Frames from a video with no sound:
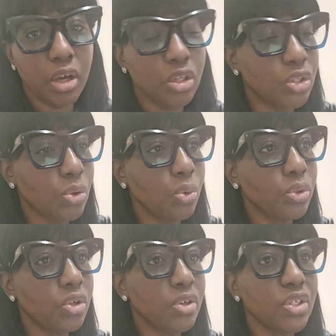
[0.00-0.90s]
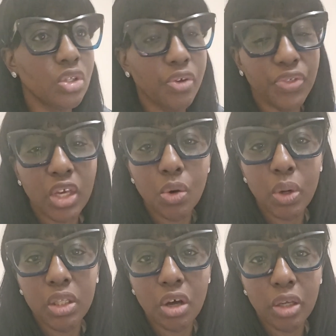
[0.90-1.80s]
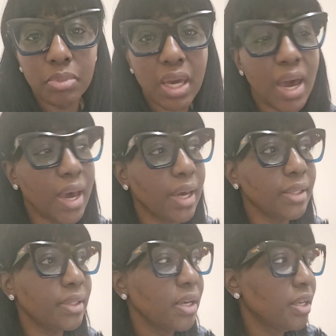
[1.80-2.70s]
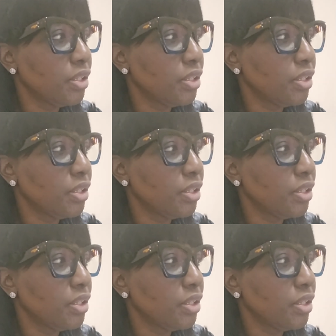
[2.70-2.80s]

So there's nothing going on behind.